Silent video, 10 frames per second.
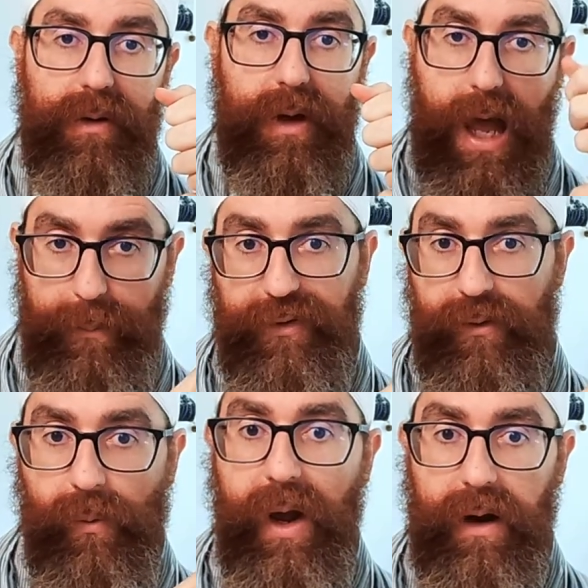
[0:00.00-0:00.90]
Up
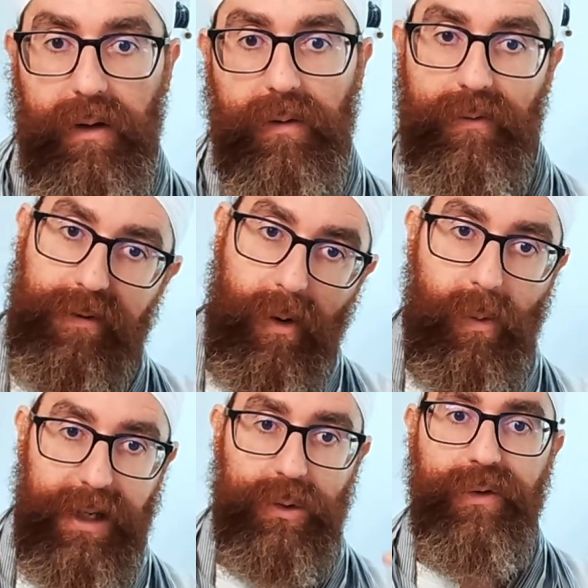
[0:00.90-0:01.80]
from where? From
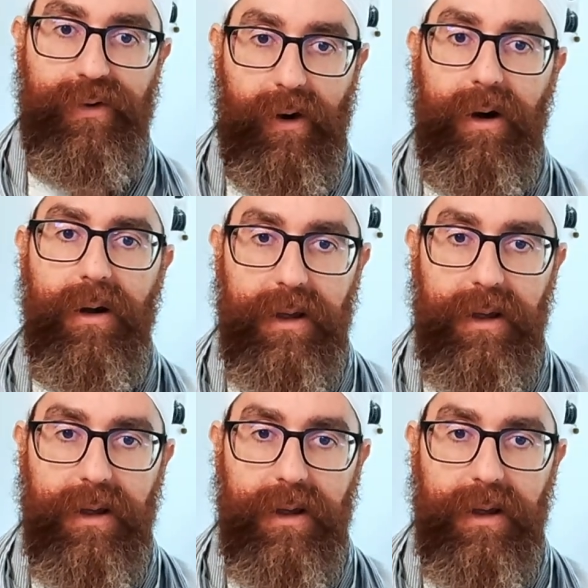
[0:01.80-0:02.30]
1 to 4.